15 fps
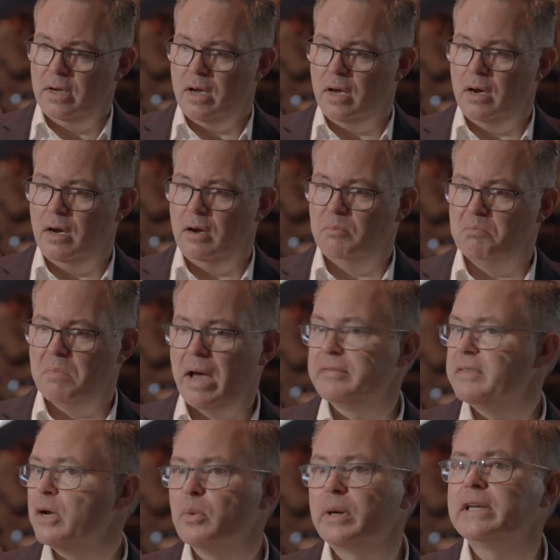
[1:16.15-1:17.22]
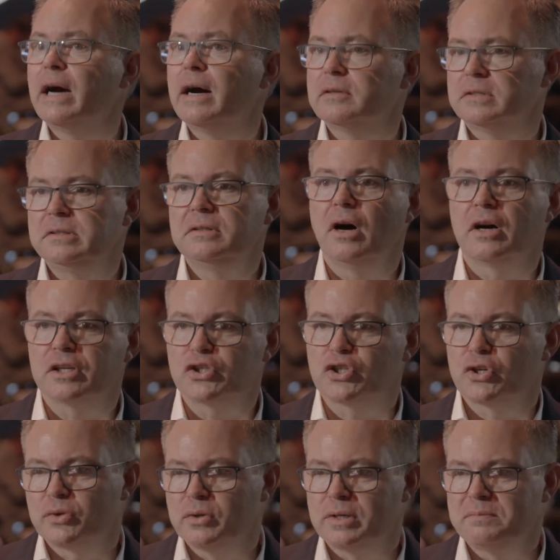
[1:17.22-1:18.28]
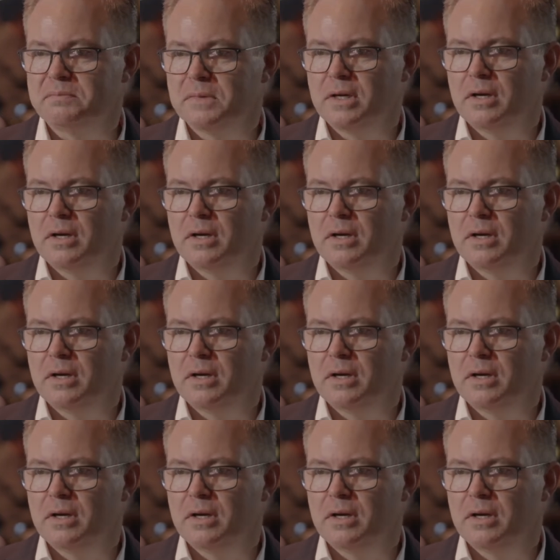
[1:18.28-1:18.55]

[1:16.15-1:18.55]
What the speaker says: And they went out on a tour,